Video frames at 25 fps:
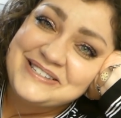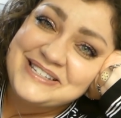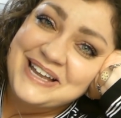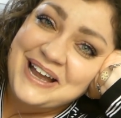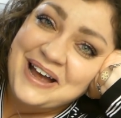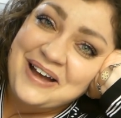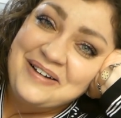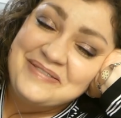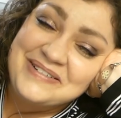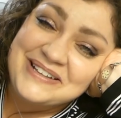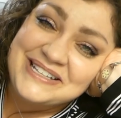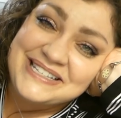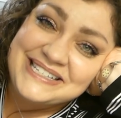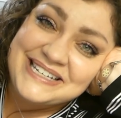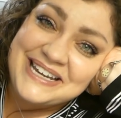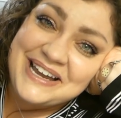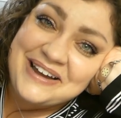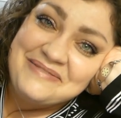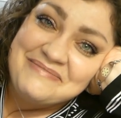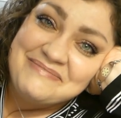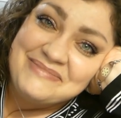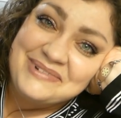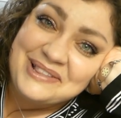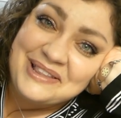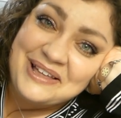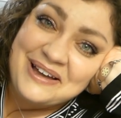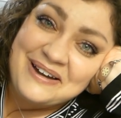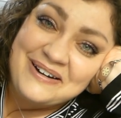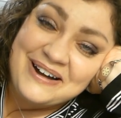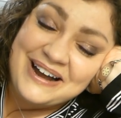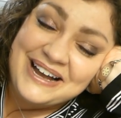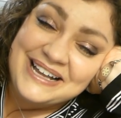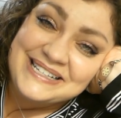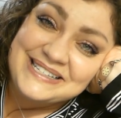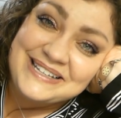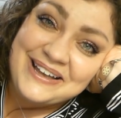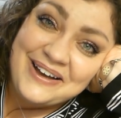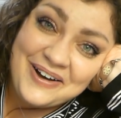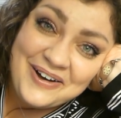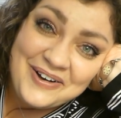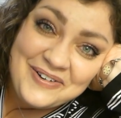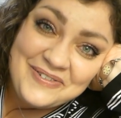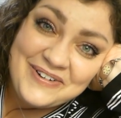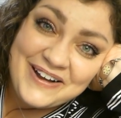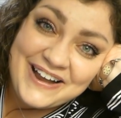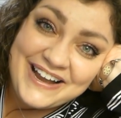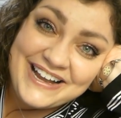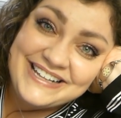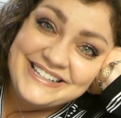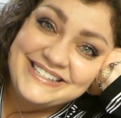comments down below as
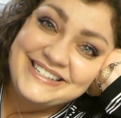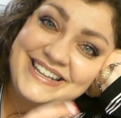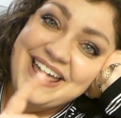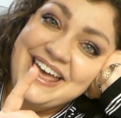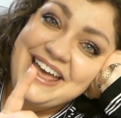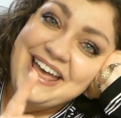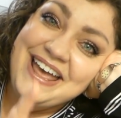always.